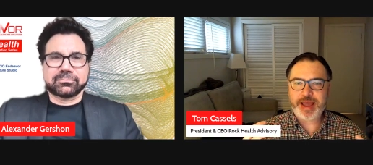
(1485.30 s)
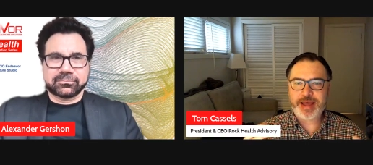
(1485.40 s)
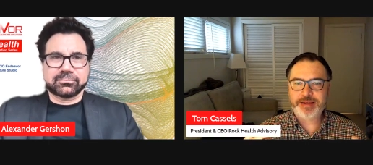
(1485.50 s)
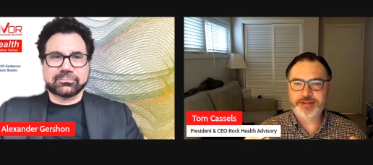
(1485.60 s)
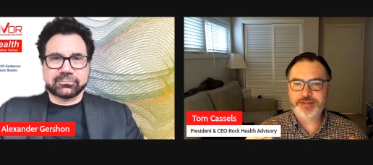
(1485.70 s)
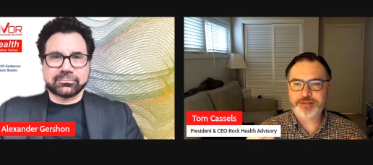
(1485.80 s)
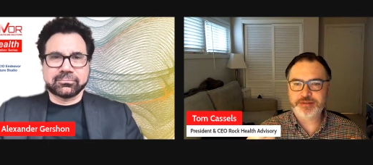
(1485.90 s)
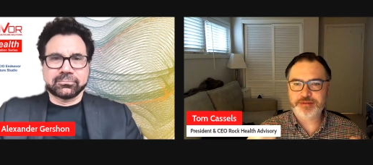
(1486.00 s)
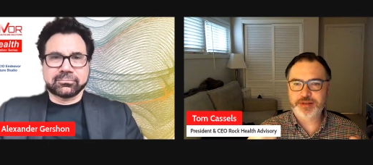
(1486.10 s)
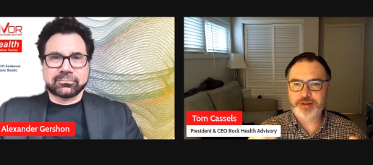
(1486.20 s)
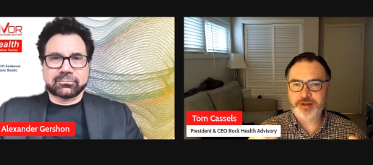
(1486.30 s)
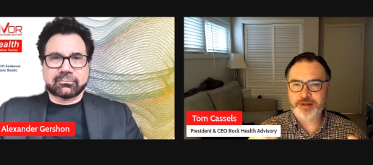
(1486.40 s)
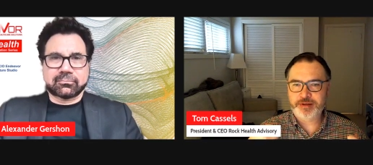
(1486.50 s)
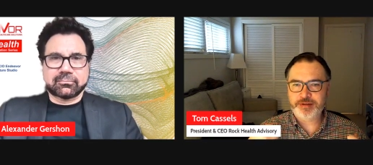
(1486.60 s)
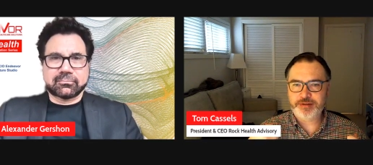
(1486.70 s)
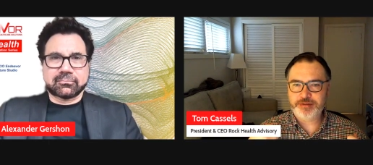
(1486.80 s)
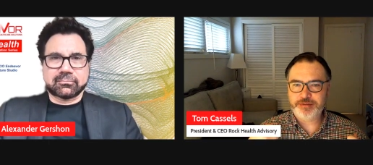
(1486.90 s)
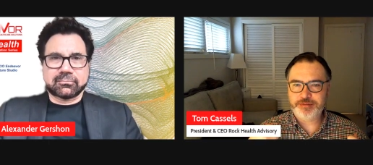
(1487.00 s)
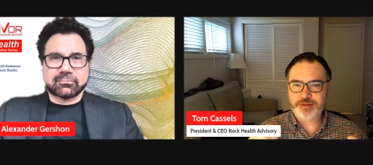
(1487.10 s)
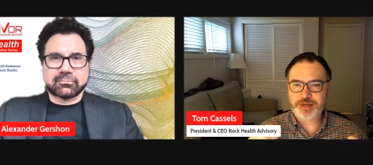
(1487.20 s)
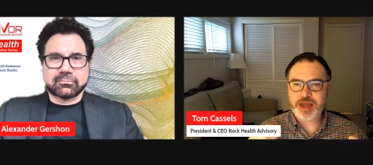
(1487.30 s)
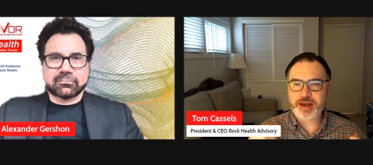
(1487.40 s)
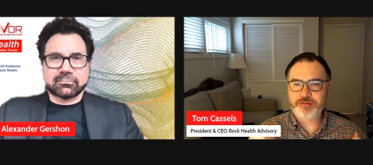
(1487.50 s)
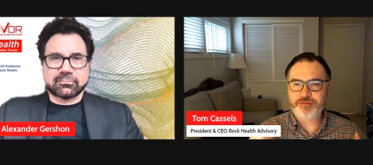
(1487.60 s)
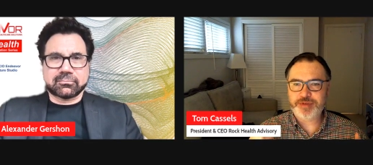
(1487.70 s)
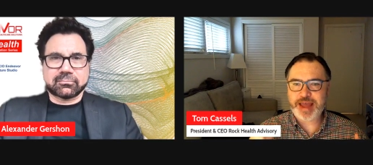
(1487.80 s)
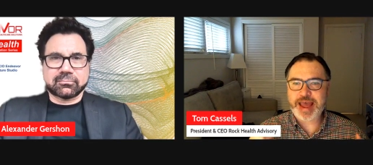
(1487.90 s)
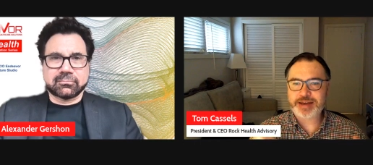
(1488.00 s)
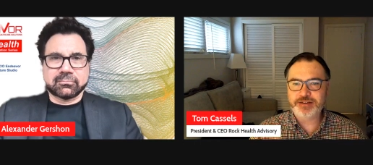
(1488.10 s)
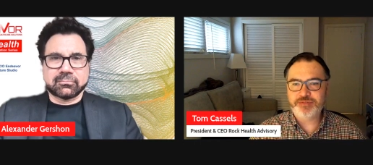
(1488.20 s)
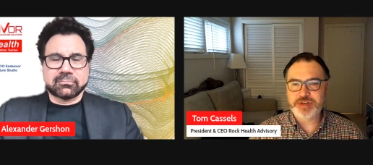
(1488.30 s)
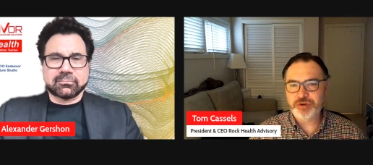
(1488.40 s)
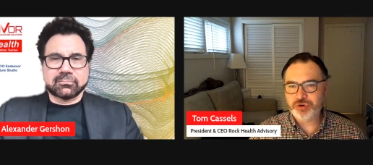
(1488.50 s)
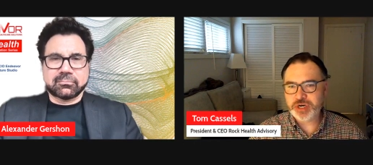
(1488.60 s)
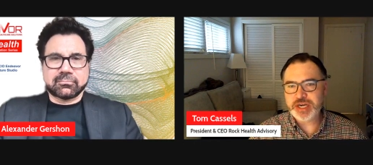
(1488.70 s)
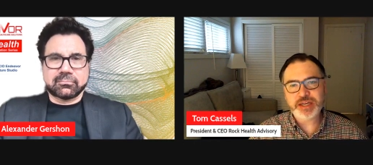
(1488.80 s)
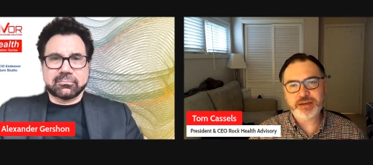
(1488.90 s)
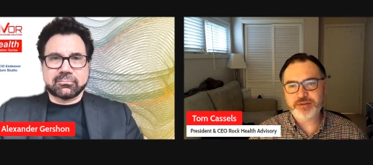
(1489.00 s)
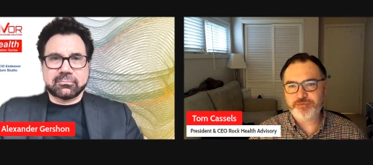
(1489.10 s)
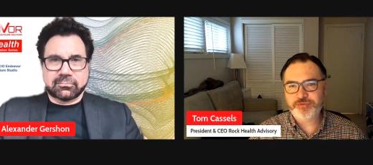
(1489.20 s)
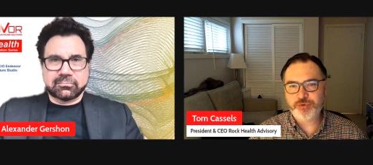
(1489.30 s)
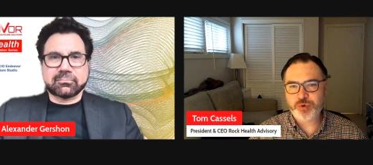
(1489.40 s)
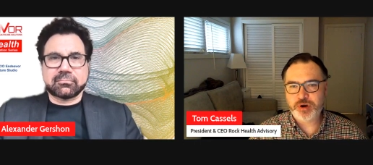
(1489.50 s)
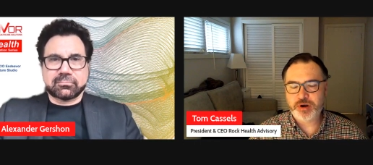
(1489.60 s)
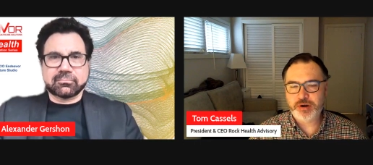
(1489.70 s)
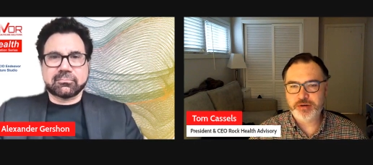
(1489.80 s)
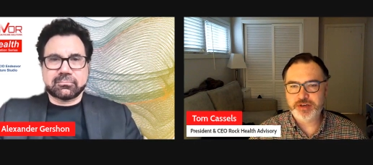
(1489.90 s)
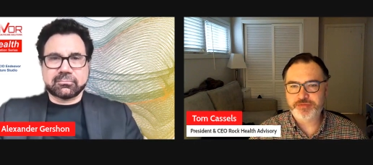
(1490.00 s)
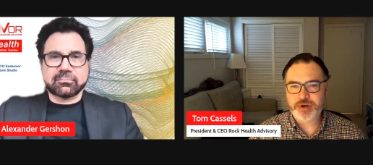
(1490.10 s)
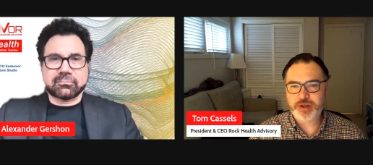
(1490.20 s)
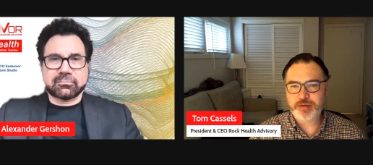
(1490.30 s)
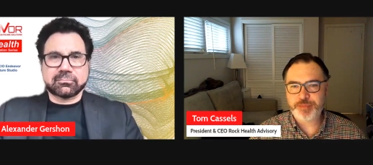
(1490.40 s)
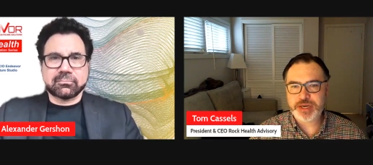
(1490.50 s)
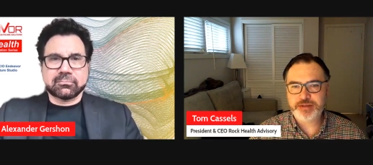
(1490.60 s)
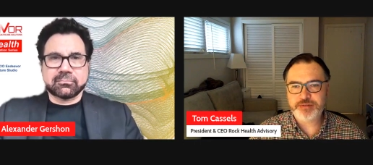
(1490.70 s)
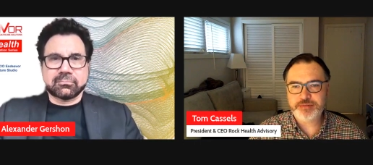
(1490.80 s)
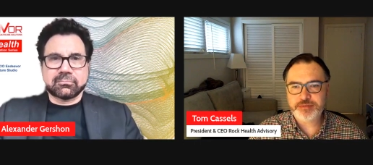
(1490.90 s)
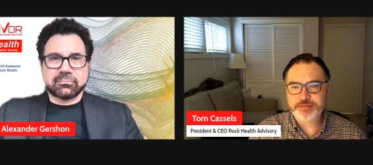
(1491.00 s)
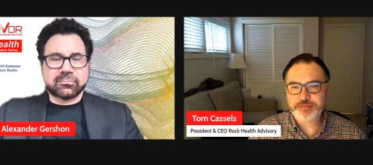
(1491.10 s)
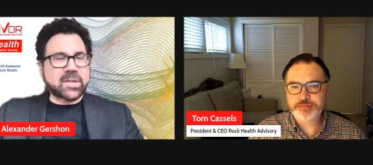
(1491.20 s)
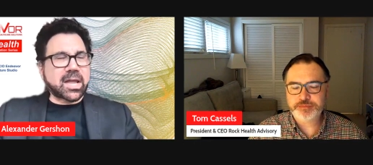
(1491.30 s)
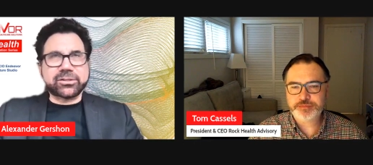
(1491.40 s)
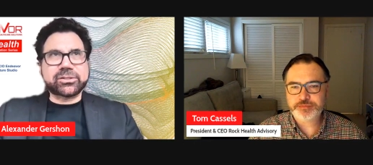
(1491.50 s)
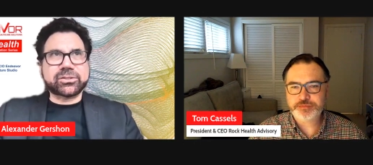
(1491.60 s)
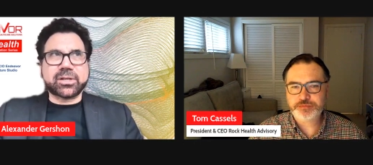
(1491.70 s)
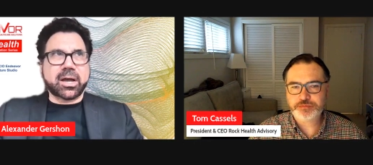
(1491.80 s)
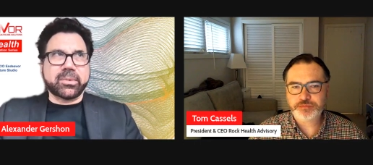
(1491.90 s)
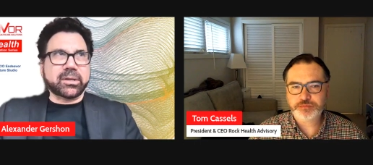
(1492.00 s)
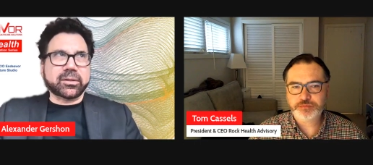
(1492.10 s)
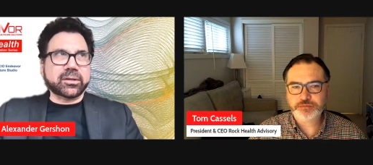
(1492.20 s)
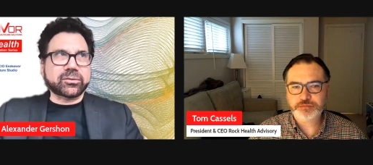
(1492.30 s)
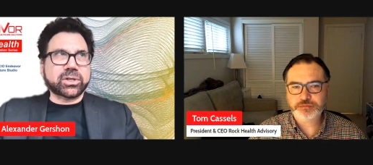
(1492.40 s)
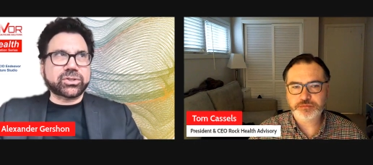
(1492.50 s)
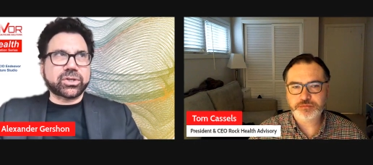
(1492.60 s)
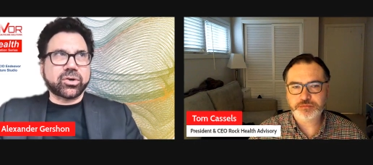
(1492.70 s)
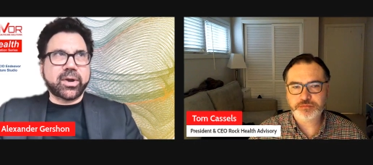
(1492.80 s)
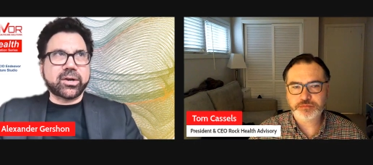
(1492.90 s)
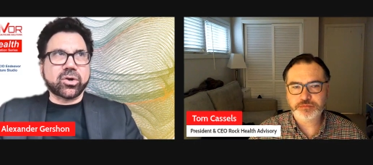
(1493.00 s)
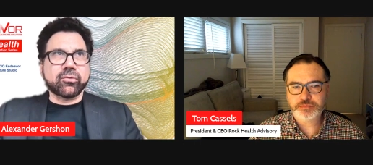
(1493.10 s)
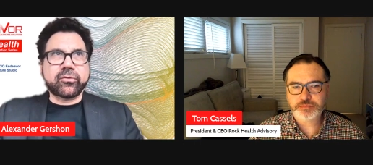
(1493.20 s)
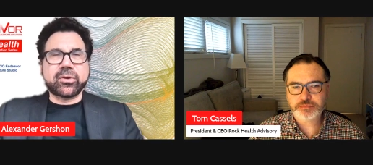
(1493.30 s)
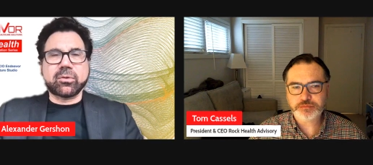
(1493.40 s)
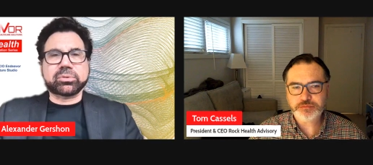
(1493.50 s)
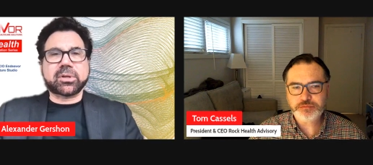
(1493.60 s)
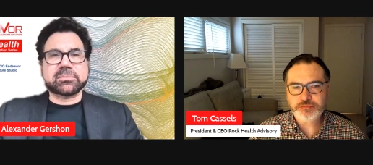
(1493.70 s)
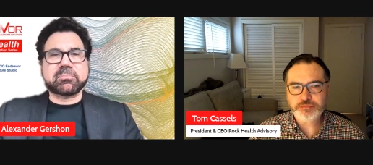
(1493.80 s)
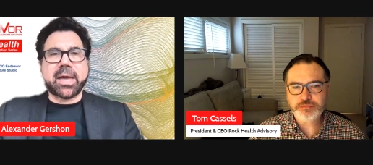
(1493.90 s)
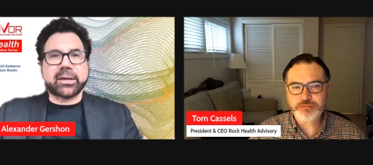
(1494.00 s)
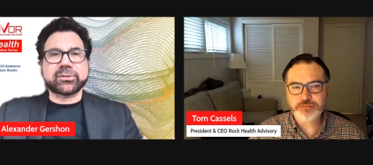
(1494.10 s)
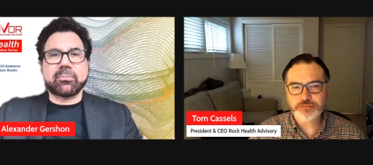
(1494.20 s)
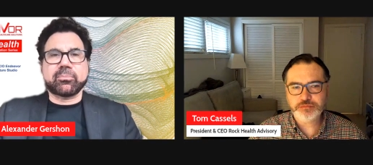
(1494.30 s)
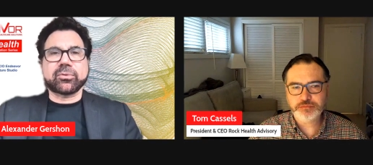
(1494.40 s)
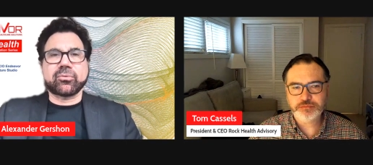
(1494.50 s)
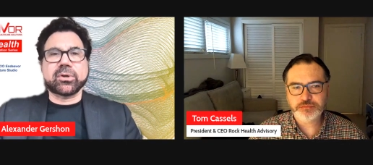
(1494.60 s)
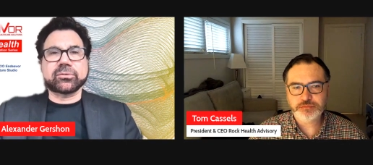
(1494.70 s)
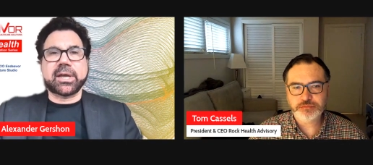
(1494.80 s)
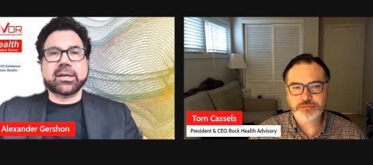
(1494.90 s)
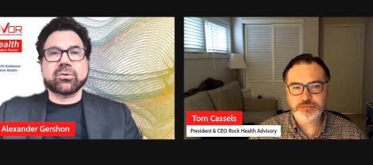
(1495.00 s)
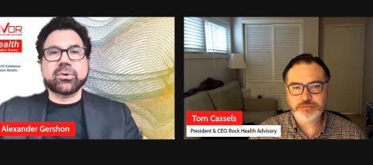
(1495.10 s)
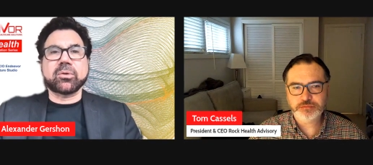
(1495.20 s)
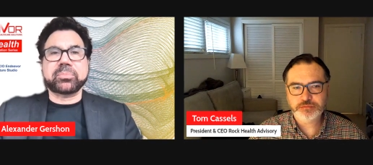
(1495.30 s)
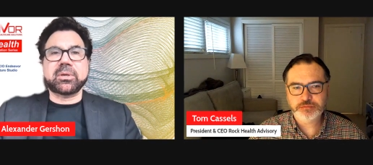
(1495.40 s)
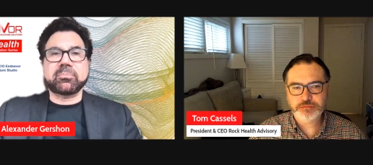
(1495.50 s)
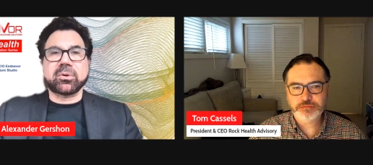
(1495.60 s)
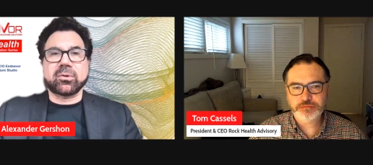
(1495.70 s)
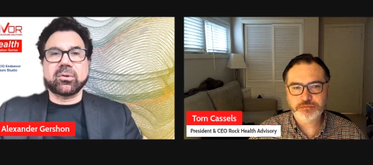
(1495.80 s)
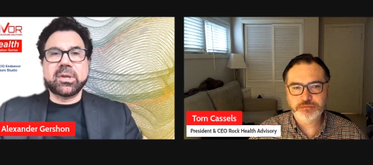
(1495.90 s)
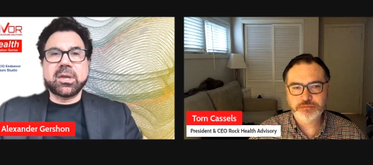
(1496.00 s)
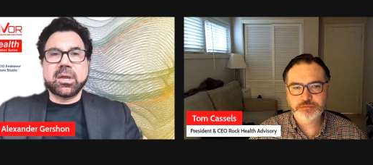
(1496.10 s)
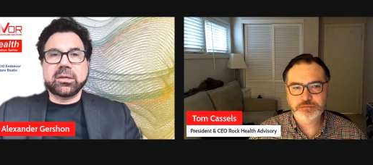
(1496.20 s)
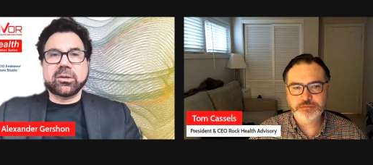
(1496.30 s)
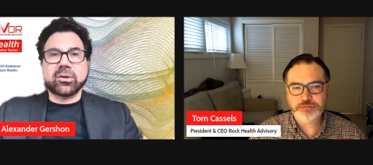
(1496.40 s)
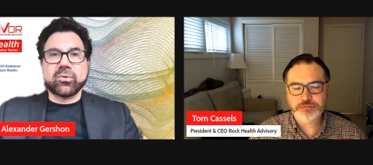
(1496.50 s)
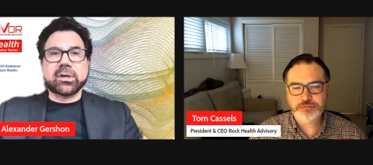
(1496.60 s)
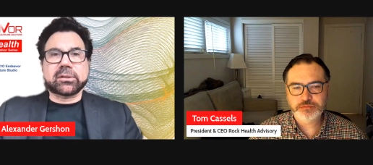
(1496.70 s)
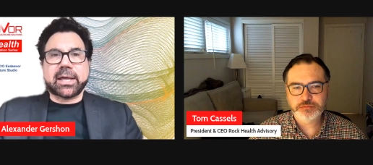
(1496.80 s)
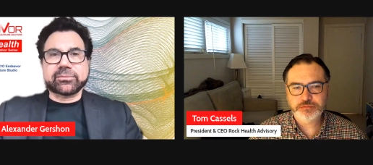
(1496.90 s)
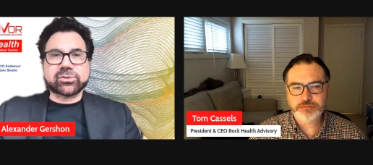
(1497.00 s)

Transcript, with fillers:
Speaker 1: as the the kind of active ingredient for different companies.
Speaker 2: Yeah, just I mean, such a great overview, plus backed up with real data, real people, you know, real life